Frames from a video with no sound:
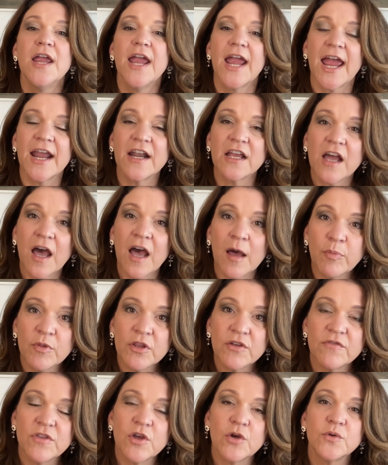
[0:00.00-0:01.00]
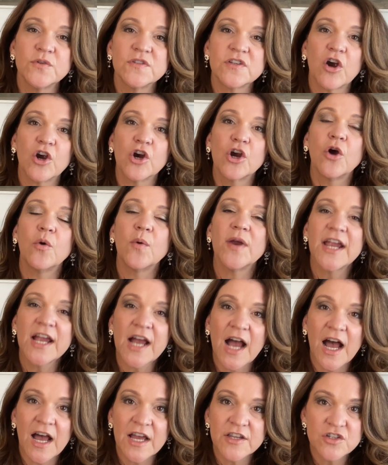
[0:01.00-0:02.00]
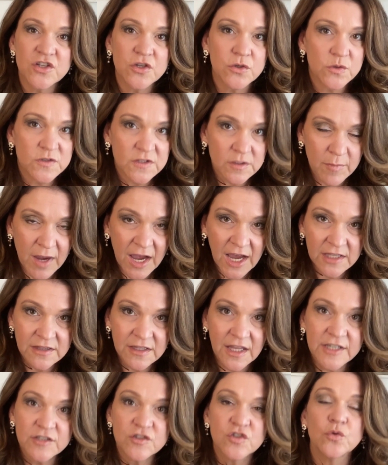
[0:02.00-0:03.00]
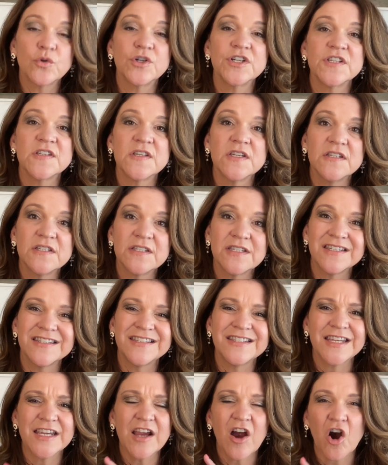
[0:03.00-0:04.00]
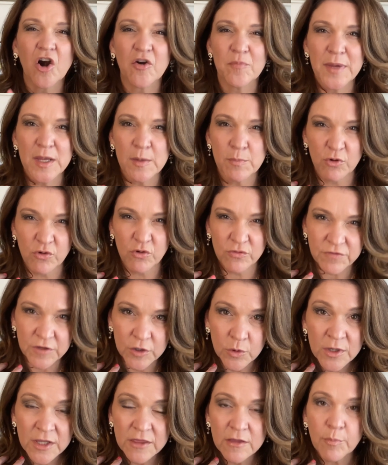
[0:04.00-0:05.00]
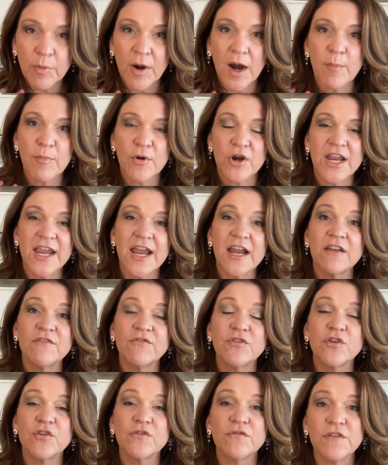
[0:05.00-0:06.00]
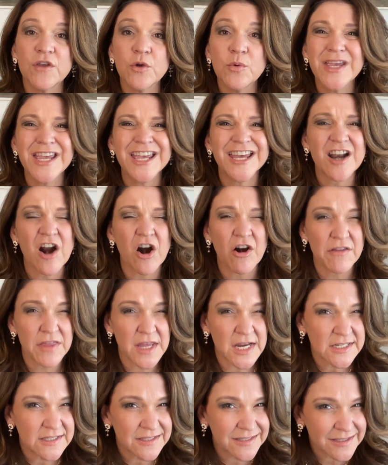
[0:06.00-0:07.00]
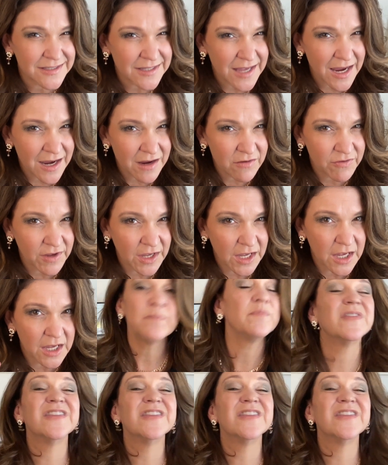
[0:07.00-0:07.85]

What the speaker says: And a couple of those are going on to some online sources to see, are people viewing the property? And if they're viewing it, are they saving it?